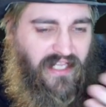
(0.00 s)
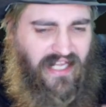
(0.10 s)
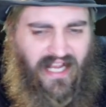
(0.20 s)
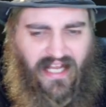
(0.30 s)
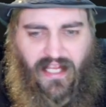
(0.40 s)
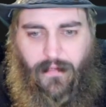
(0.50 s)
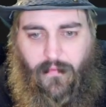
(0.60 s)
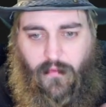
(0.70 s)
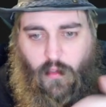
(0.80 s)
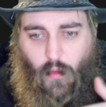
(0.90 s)
The
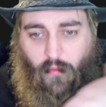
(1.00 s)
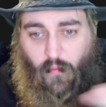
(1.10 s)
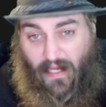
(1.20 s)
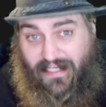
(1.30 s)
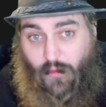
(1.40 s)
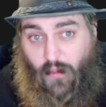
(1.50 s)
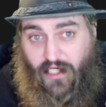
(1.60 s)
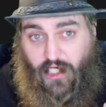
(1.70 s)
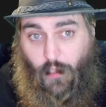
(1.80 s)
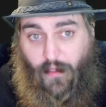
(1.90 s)
one example we're
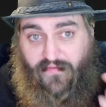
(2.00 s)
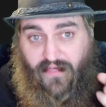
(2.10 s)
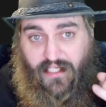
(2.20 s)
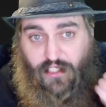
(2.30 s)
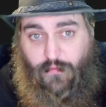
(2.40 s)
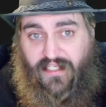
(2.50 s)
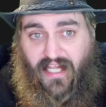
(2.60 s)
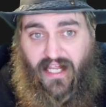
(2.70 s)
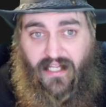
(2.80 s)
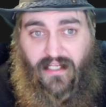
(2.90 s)
going to go with is a jump
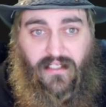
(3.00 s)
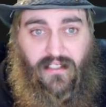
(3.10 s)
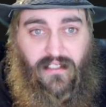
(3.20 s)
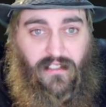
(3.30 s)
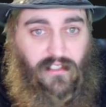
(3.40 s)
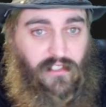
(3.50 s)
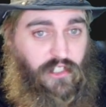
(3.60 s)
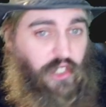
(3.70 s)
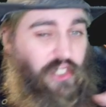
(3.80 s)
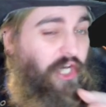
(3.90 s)
scare.
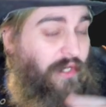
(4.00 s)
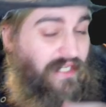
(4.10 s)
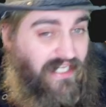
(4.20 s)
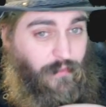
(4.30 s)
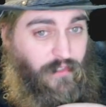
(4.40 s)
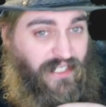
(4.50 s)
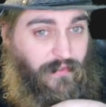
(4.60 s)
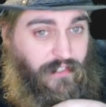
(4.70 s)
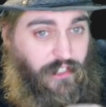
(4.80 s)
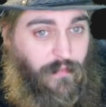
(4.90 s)
So you don't know exactly what
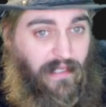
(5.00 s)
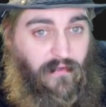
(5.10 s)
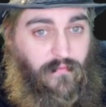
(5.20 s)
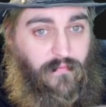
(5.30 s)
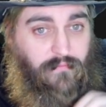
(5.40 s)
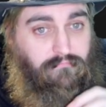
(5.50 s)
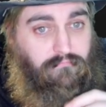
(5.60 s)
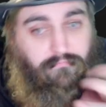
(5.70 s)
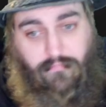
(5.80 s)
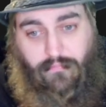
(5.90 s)
sound's going to come out,
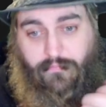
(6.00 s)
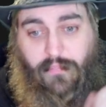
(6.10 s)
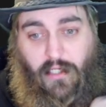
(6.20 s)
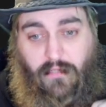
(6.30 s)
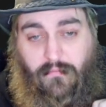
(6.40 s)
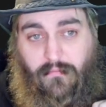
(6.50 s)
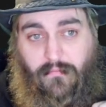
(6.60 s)
but